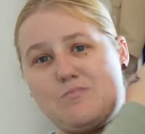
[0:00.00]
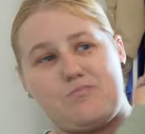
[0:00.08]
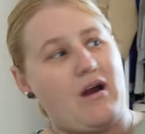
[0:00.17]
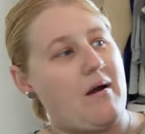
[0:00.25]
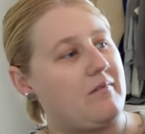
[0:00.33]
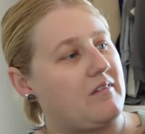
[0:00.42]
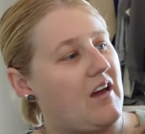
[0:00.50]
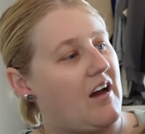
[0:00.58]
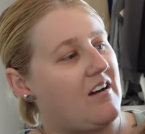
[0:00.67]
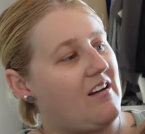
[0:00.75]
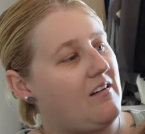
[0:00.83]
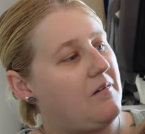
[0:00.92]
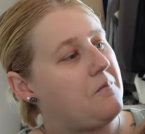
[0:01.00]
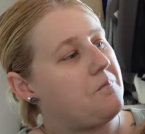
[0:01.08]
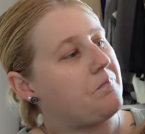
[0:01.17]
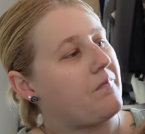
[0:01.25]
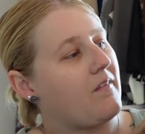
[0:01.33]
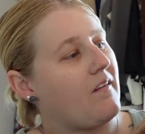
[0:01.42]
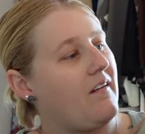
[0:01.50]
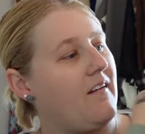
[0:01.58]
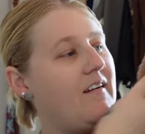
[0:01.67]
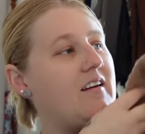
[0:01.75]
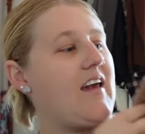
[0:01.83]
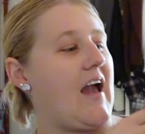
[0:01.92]
brown colour,
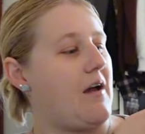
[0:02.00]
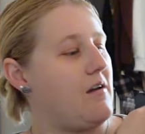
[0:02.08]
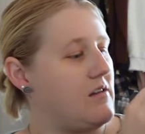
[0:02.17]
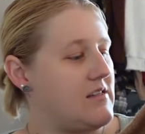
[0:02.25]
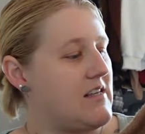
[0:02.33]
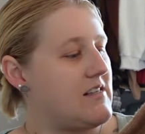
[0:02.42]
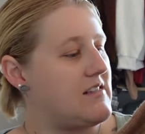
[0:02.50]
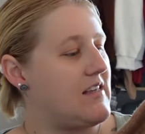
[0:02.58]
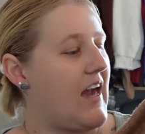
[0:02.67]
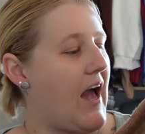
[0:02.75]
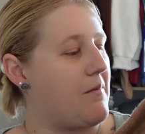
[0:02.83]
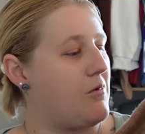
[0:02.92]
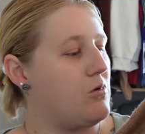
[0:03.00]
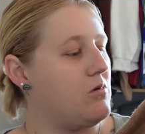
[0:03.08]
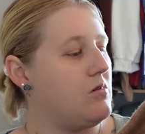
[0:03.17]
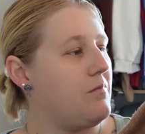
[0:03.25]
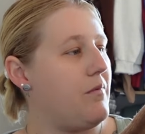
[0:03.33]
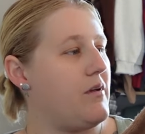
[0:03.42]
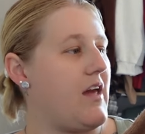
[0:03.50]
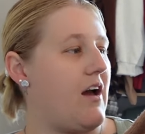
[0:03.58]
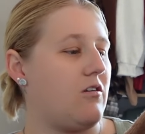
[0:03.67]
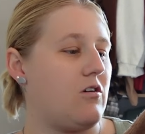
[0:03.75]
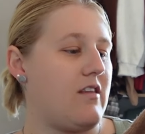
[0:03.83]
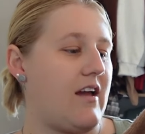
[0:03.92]
it says camel, but yeah,
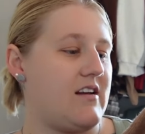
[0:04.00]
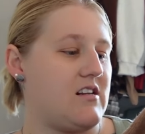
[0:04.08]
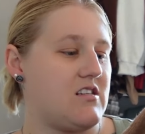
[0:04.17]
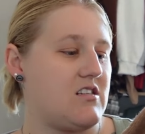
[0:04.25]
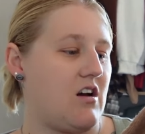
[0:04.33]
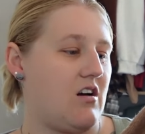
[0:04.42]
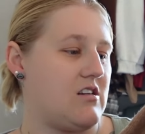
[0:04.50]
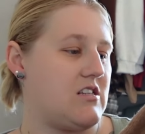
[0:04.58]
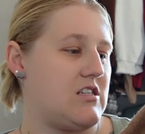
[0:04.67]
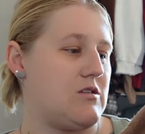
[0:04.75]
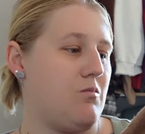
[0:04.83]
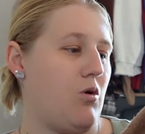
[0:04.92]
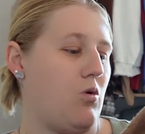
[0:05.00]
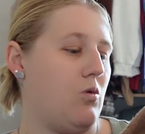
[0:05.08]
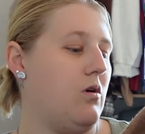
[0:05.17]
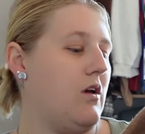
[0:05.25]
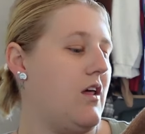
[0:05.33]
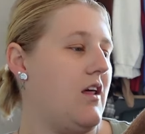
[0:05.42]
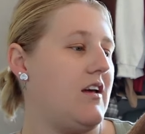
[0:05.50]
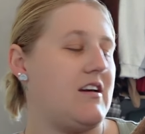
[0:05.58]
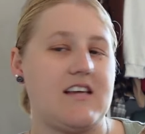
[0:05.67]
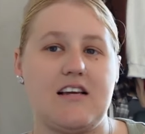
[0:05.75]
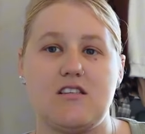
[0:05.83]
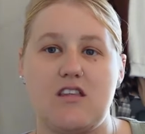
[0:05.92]
I've got that in a size small because
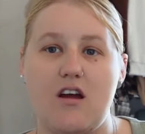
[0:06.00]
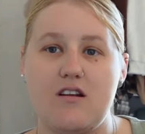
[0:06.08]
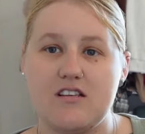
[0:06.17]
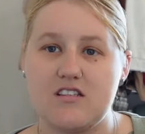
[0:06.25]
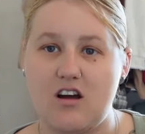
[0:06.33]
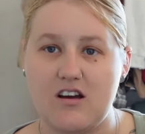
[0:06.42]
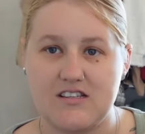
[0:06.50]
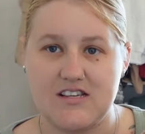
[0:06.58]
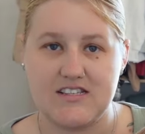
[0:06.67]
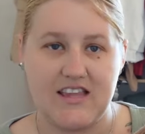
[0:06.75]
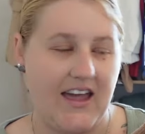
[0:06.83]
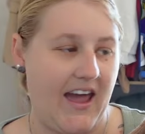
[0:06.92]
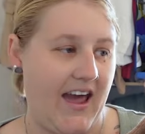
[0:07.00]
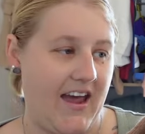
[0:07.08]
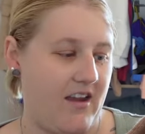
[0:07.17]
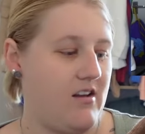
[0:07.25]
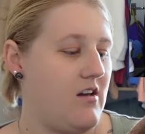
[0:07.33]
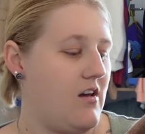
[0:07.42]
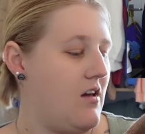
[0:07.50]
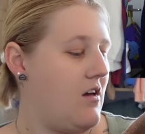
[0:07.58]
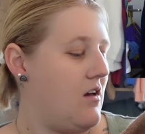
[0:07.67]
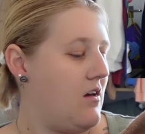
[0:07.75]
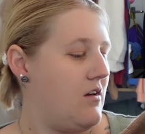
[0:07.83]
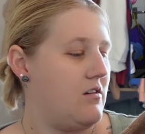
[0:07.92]
that's the only sizes they had.
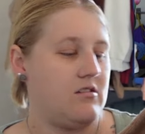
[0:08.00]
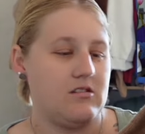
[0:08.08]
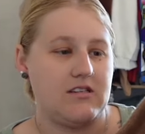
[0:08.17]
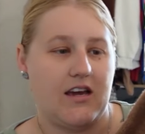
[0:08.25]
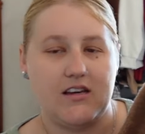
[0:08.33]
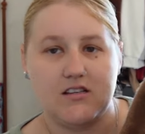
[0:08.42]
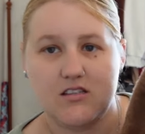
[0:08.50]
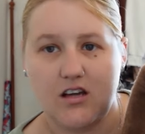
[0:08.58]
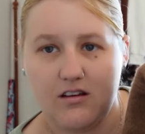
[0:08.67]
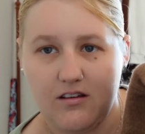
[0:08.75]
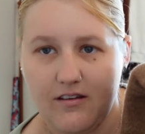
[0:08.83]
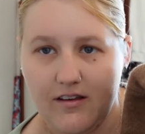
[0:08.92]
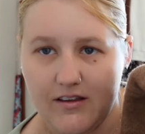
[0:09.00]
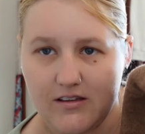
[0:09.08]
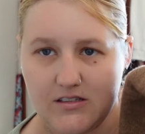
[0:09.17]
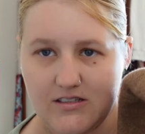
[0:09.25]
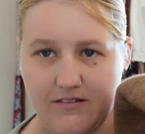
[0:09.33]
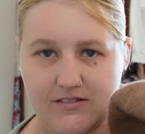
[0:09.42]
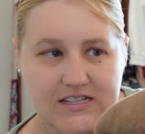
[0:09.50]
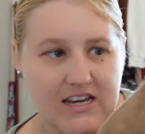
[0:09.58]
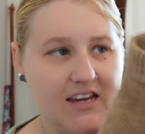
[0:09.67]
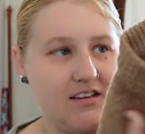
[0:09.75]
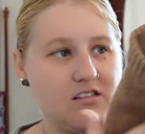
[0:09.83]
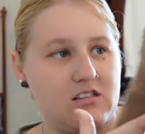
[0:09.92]
Let's say so
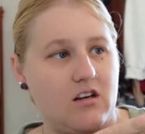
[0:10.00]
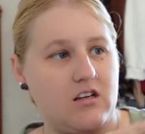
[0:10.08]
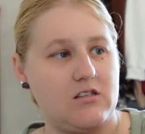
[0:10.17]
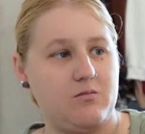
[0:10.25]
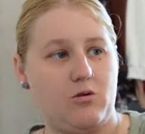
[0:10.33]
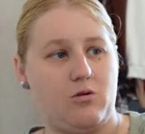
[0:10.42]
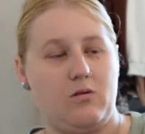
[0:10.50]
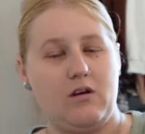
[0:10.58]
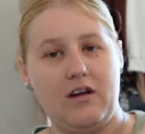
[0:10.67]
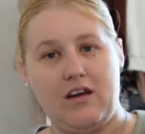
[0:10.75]
17, size small.